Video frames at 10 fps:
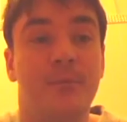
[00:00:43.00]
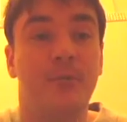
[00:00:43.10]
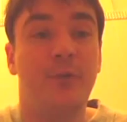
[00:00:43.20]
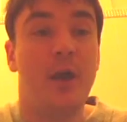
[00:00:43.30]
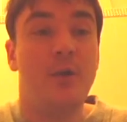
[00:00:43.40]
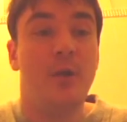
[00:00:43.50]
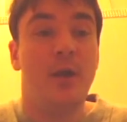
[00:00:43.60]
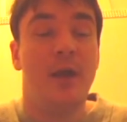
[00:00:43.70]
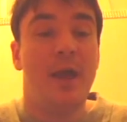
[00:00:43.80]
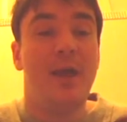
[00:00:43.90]
So
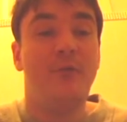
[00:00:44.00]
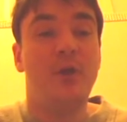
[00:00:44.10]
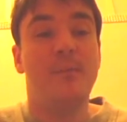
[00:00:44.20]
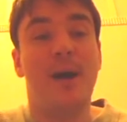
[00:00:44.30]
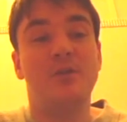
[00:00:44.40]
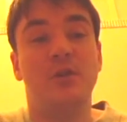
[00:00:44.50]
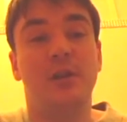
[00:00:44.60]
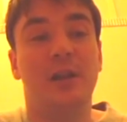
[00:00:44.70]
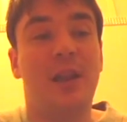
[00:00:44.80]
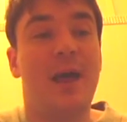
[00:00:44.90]
if you imagine a
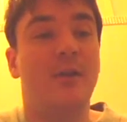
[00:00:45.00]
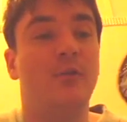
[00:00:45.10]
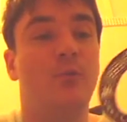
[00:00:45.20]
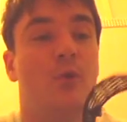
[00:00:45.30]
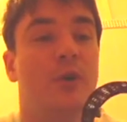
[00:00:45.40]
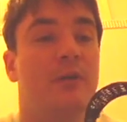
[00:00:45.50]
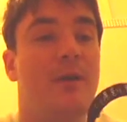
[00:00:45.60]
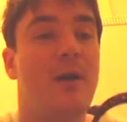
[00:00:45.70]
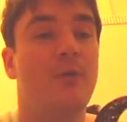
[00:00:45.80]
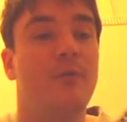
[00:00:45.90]
little ant walking
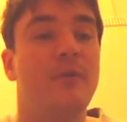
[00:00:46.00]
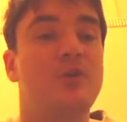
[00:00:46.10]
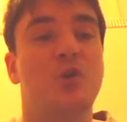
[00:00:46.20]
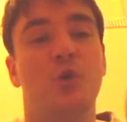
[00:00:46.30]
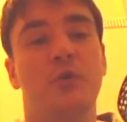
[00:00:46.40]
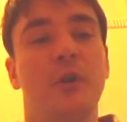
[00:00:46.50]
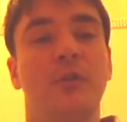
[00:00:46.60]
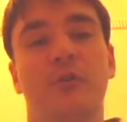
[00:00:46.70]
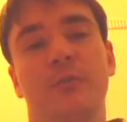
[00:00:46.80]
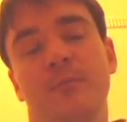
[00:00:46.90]
around on this
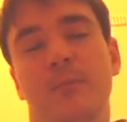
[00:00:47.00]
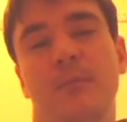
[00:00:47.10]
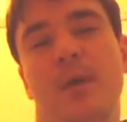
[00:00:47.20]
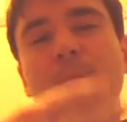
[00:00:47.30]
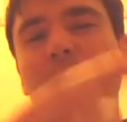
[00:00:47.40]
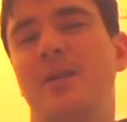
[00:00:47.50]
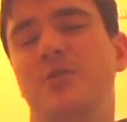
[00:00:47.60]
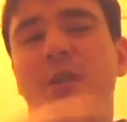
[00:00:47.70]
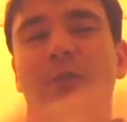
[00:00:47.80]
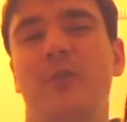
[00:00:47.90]
torus,
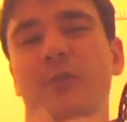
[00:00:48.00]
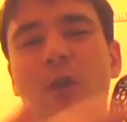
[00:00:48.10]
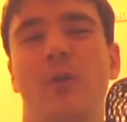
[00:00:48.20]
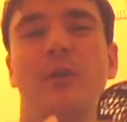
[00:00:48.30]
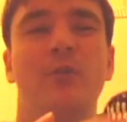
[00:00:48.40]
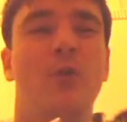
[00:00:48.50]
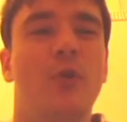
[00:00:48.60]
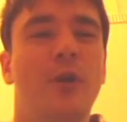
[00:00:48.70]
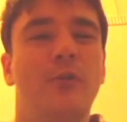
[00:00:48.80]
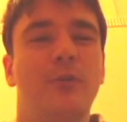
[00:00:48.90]
imagine it's a solid
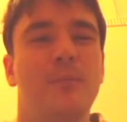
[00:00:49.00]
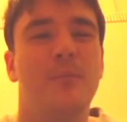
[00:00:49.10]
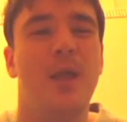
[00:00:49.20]
torus.